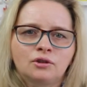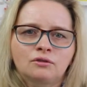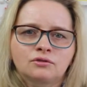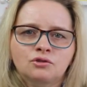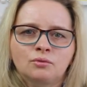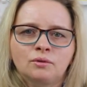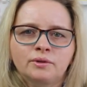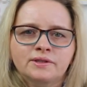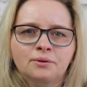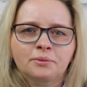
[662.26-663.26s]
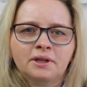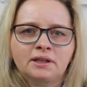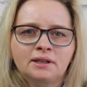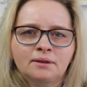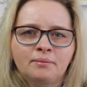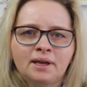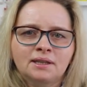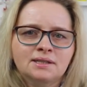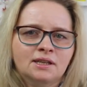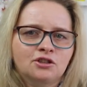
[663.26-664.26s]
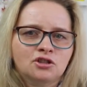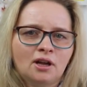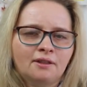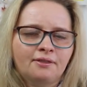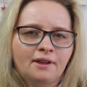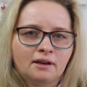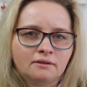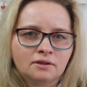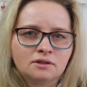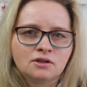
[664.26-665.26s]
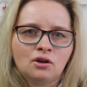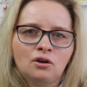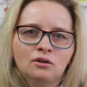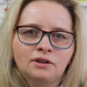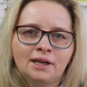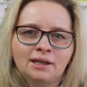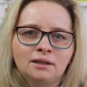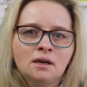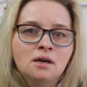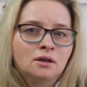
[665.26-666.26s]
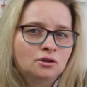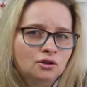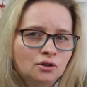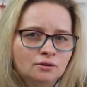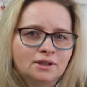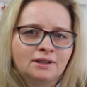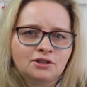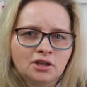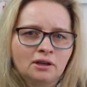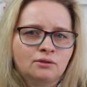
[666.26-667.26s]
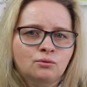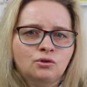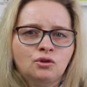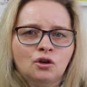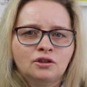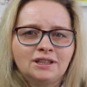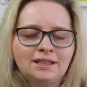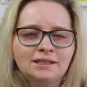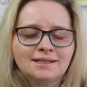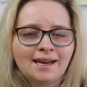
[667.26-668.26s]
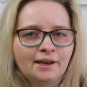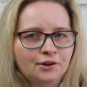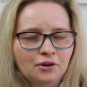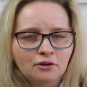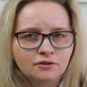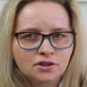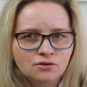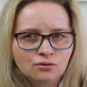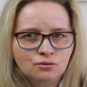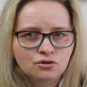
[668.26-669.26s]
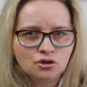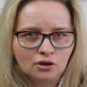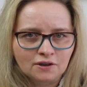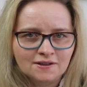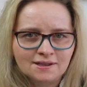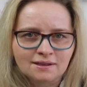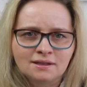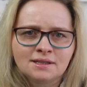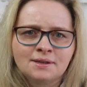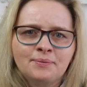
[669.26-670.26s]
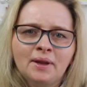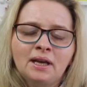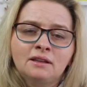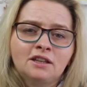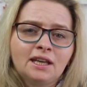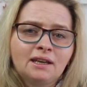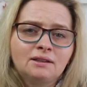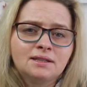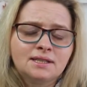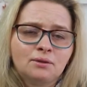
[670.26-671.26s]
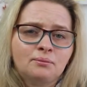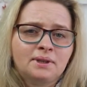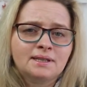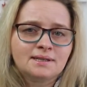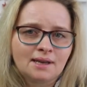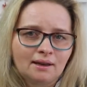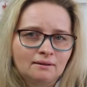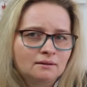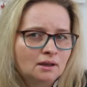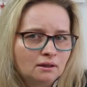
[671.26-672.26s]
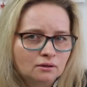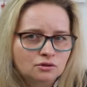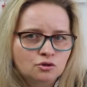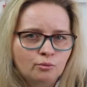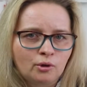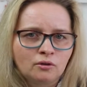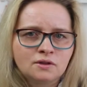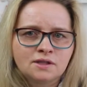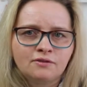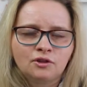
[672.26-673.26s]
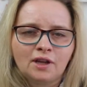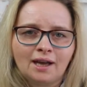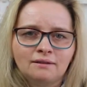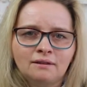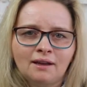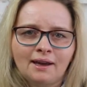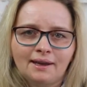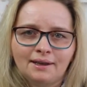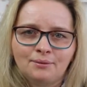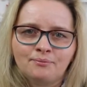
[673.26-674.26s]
lunch will be something that makes their child nervous, or they know that the child would not eat any of the 2 choices, they can simply send the lunchbox for that day.